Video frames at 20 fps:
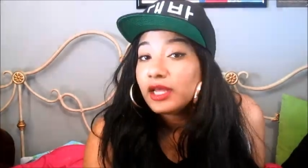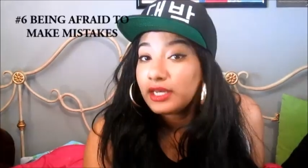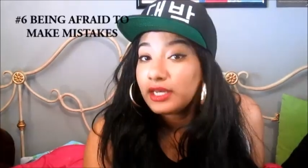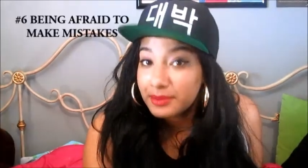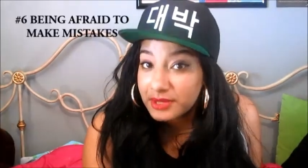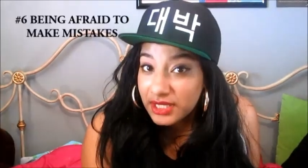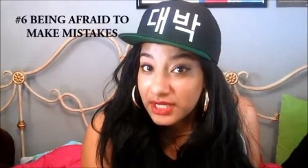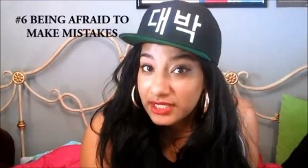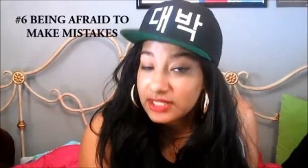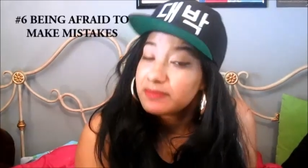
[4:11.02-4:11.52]

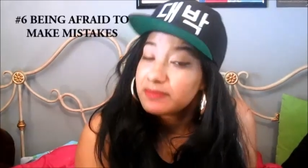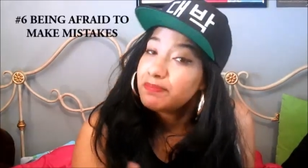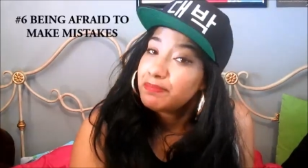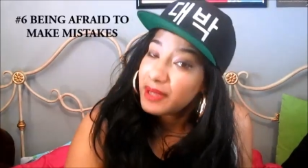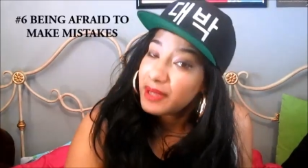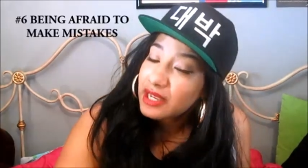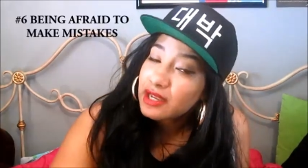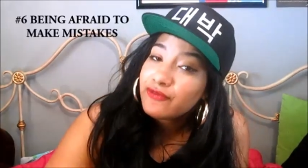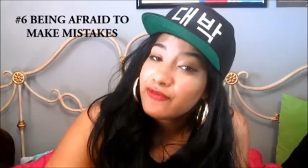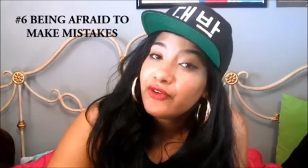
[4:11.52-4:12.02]
Number six,
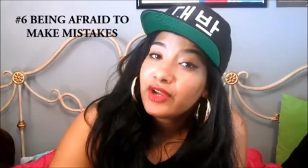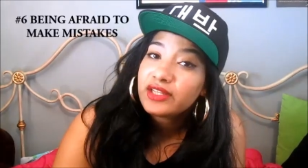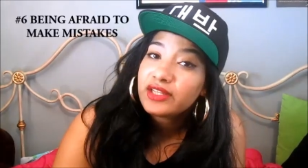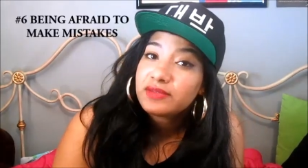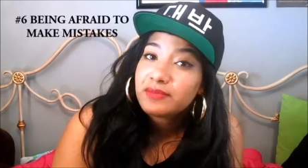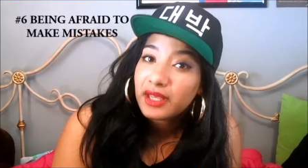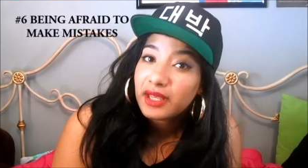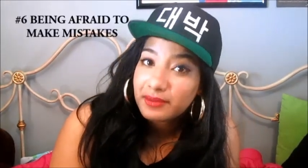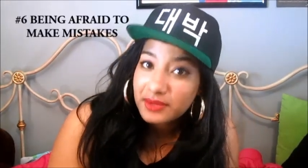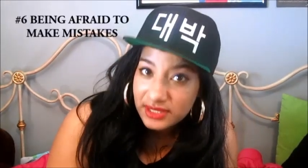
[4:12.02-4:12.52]
being afraid
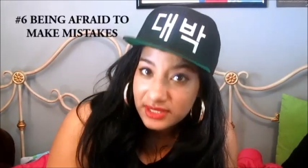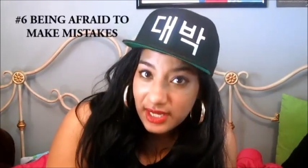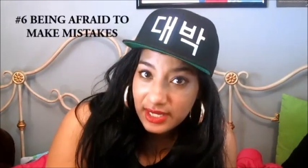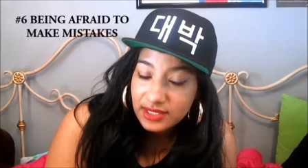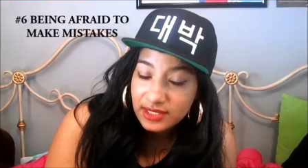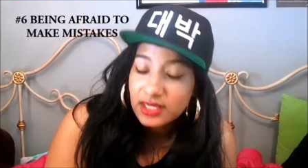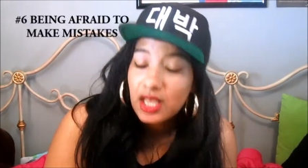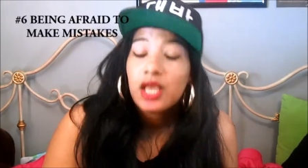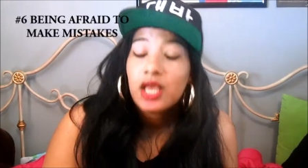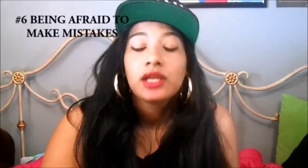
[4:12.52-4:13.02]
to make
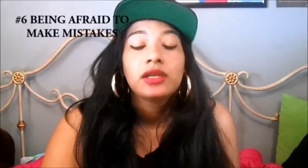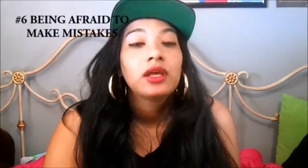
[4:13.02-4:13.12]
mistakes.